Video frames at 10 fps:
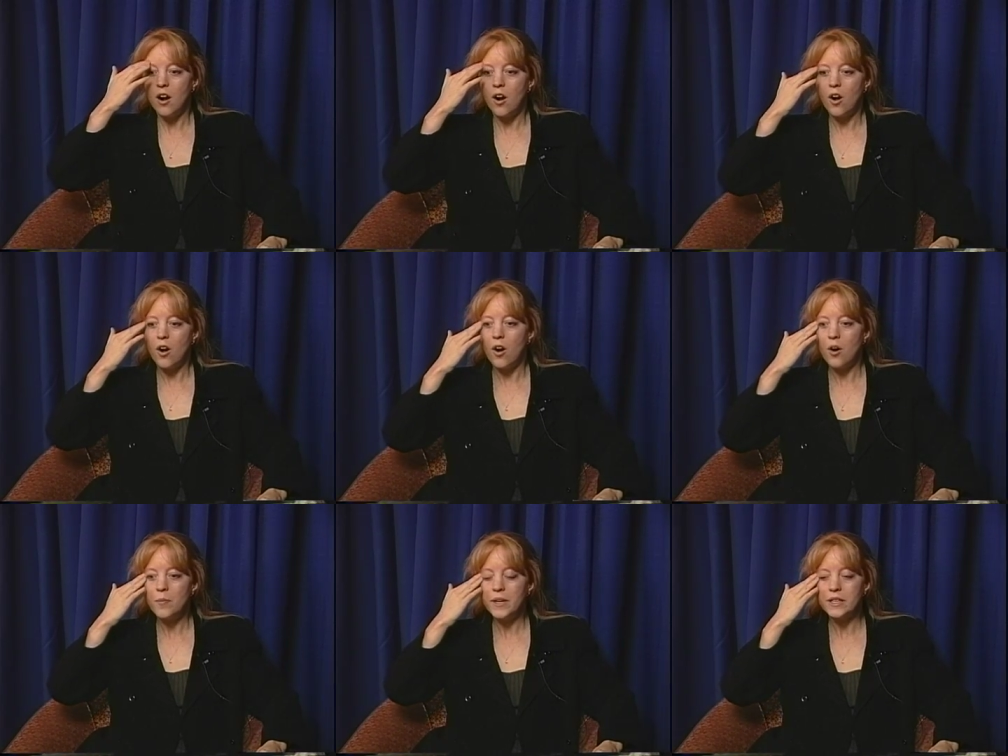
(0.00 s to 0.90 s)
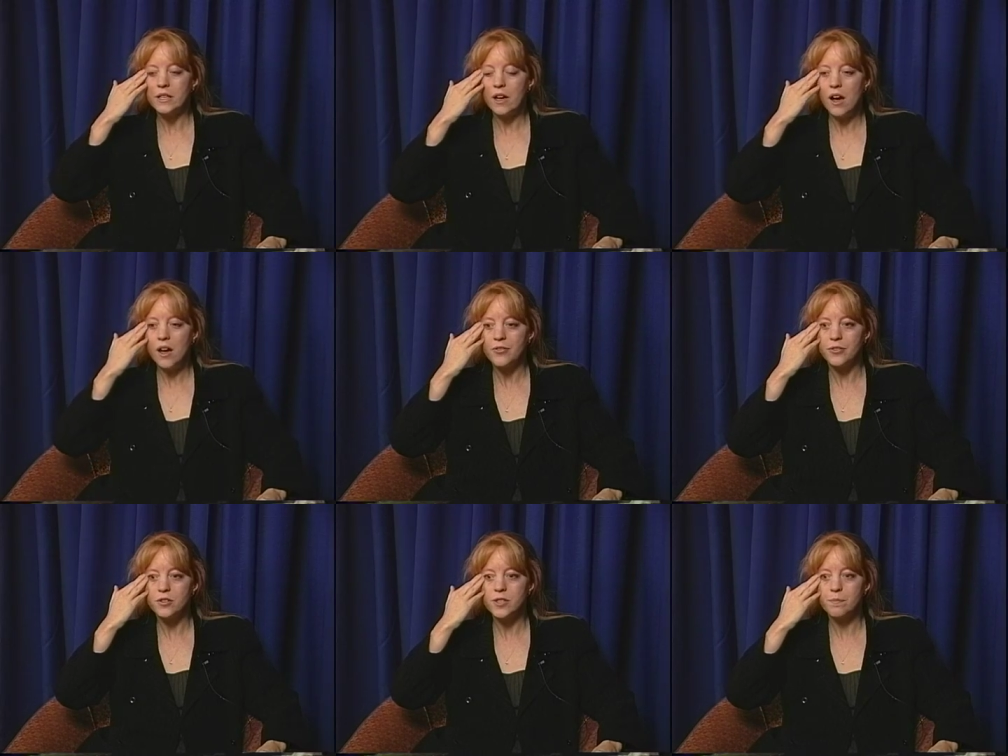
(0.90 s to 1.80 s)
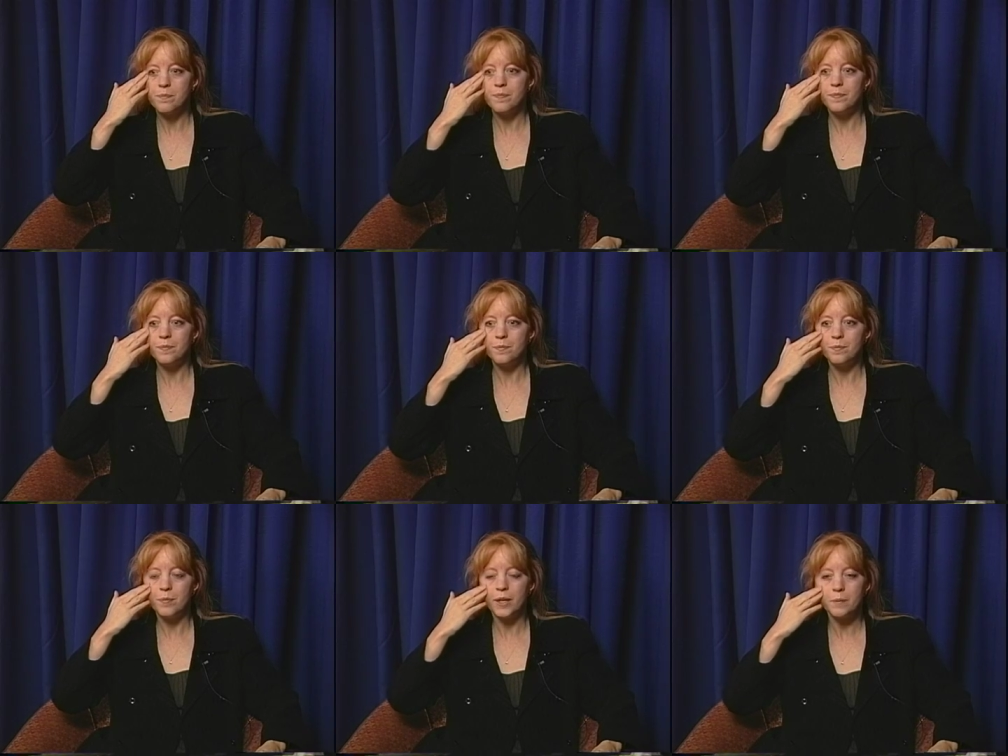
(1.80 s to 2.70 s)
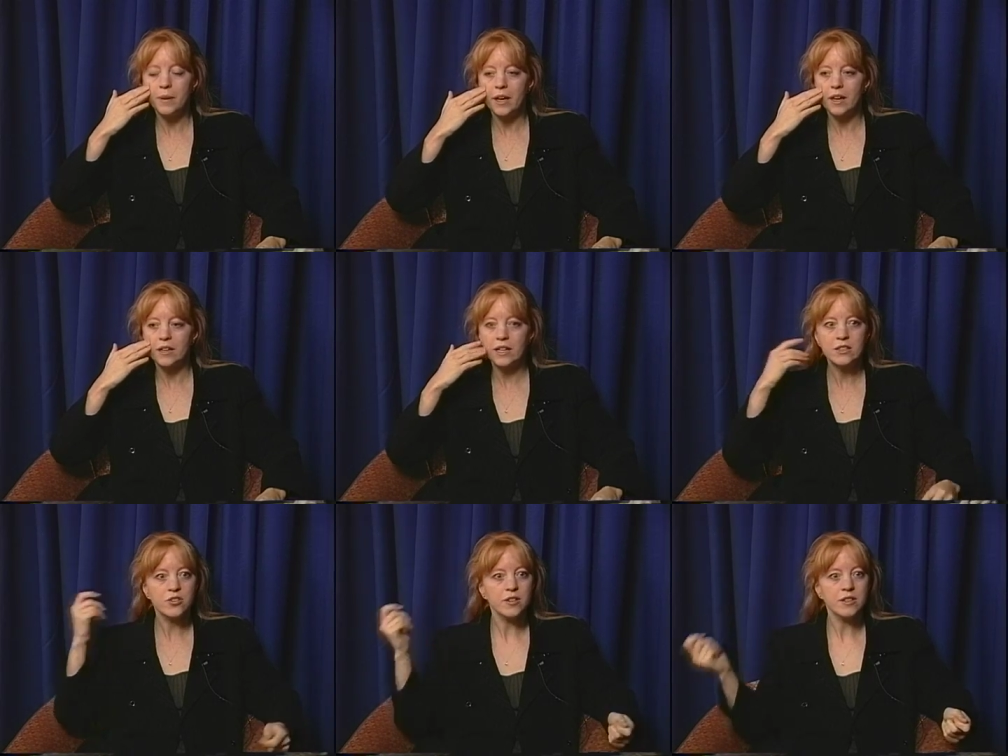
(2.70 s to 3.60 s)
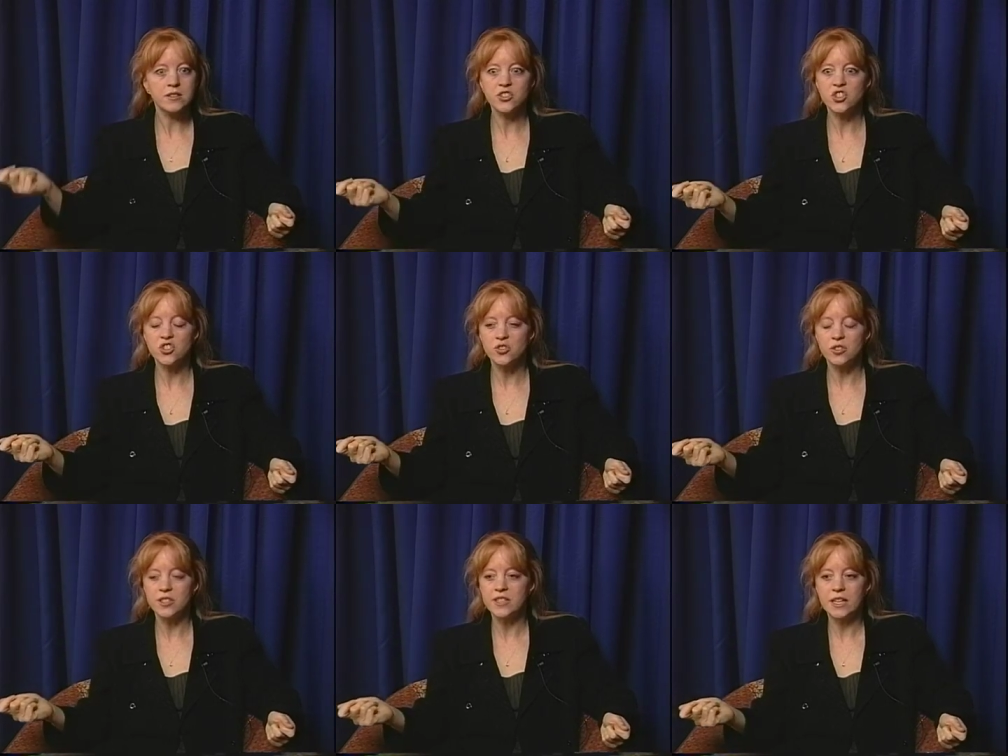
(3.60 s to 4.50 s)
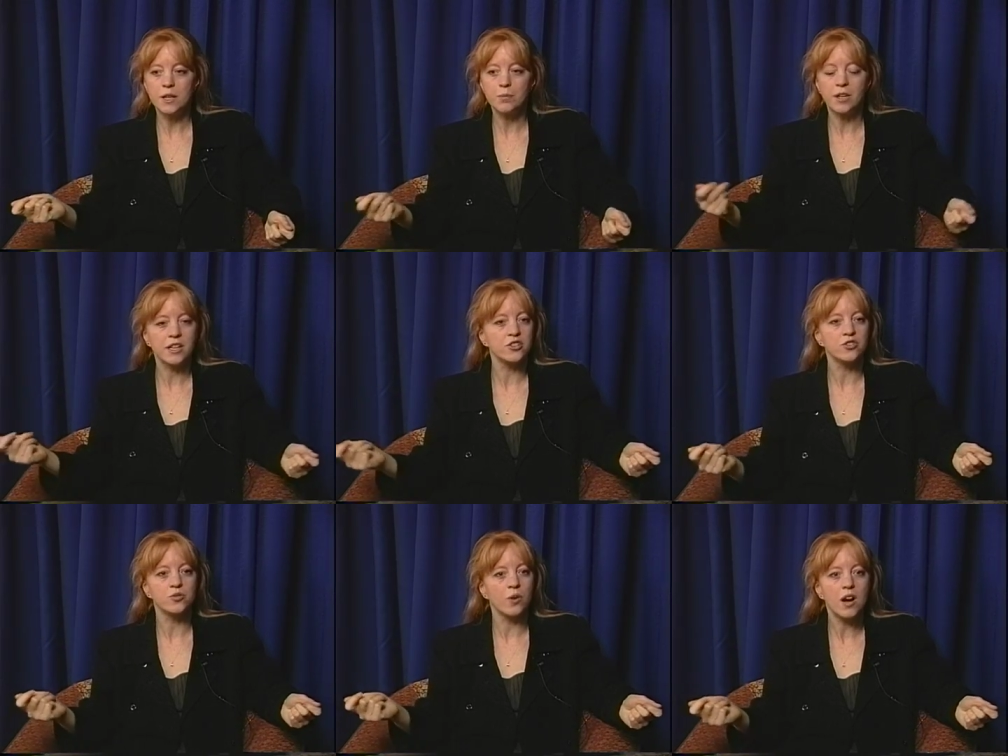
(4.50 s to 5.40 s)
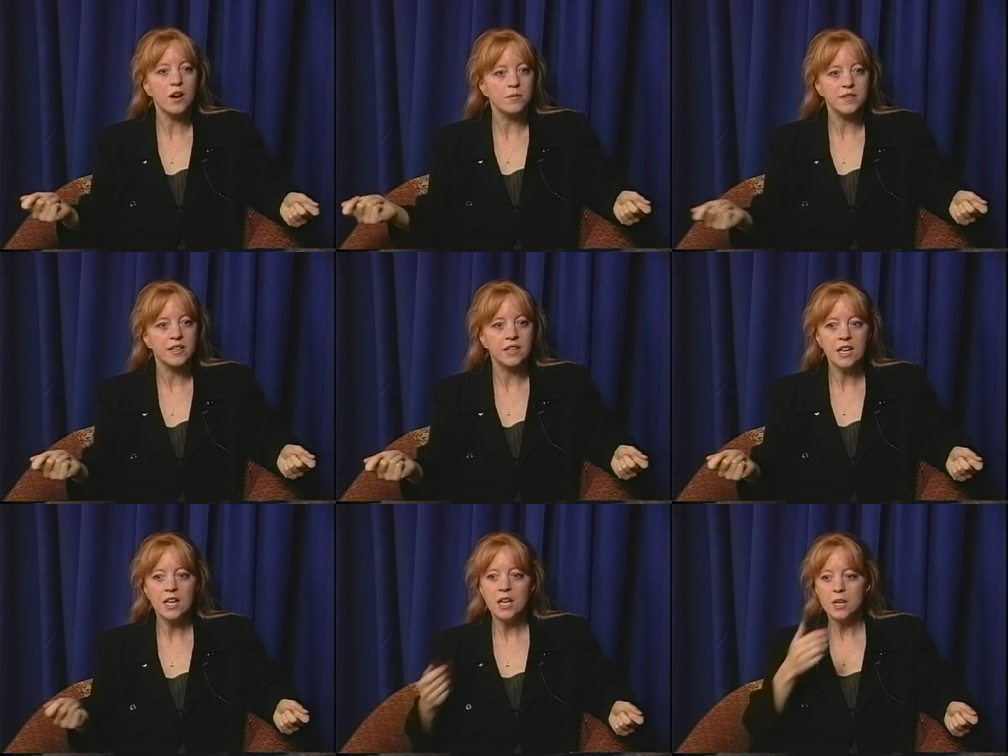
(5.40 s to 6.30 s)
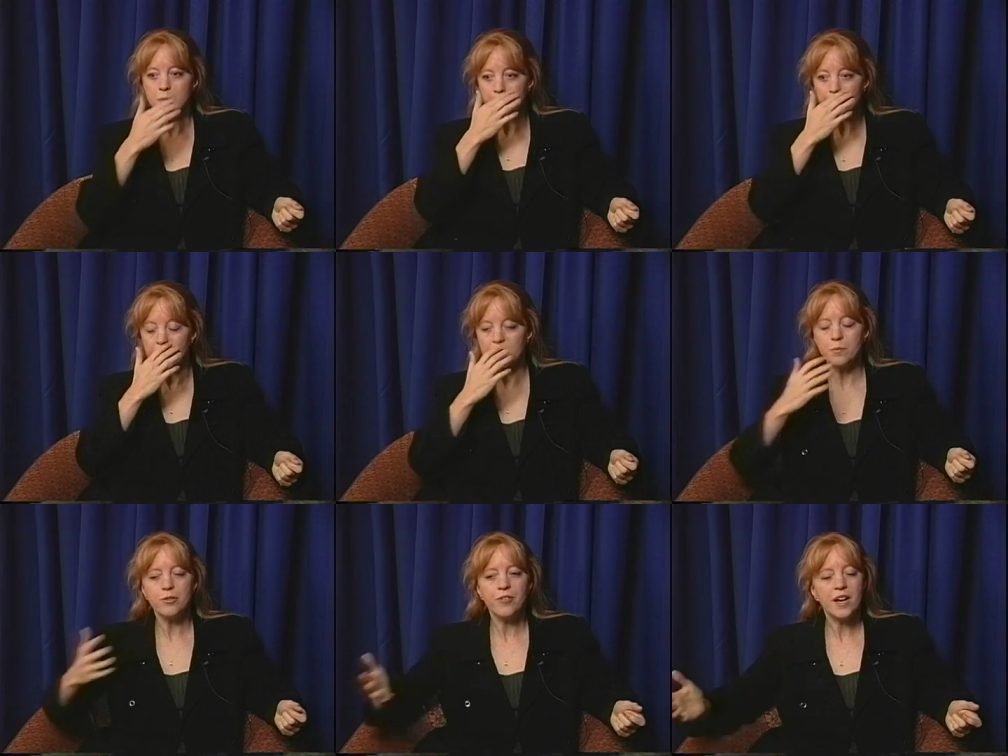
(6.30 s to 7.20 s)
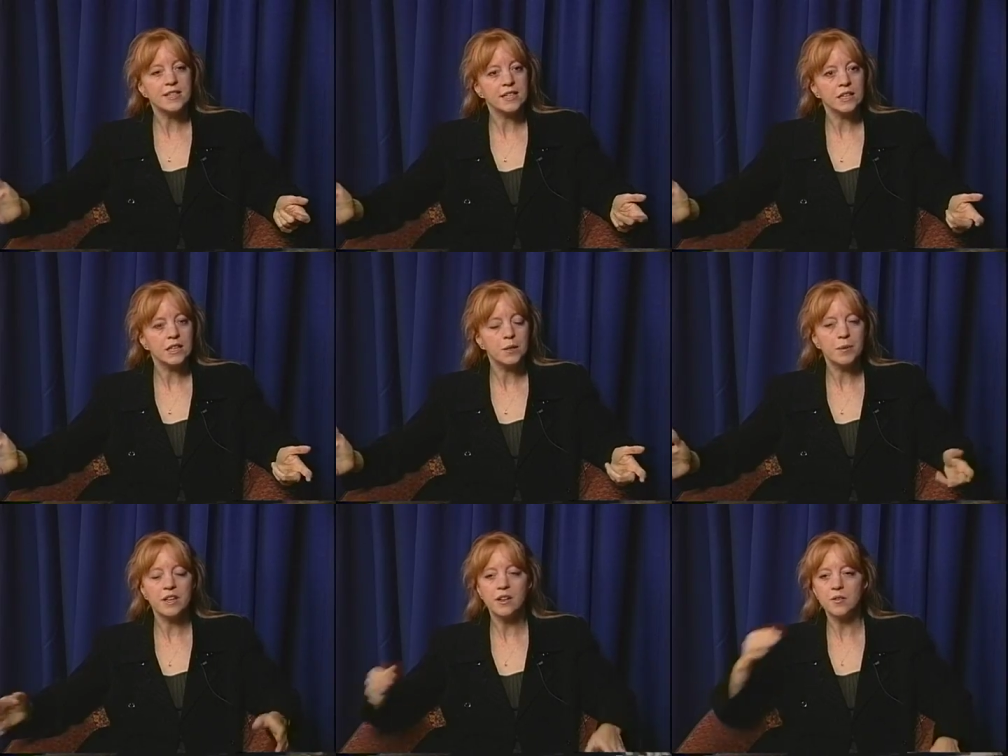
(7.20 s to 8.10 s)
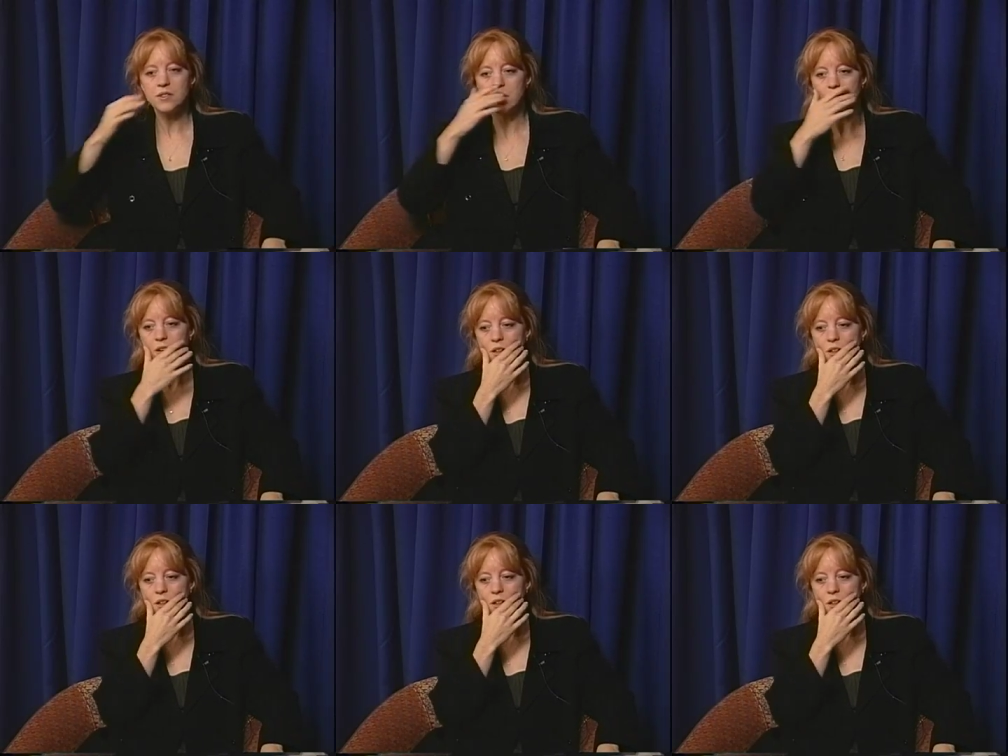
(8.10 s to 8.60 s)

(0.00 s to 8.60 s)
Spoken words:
oh my God, there's a big band, and I saw this kid playing drums and people improvising a little bit, and I was like,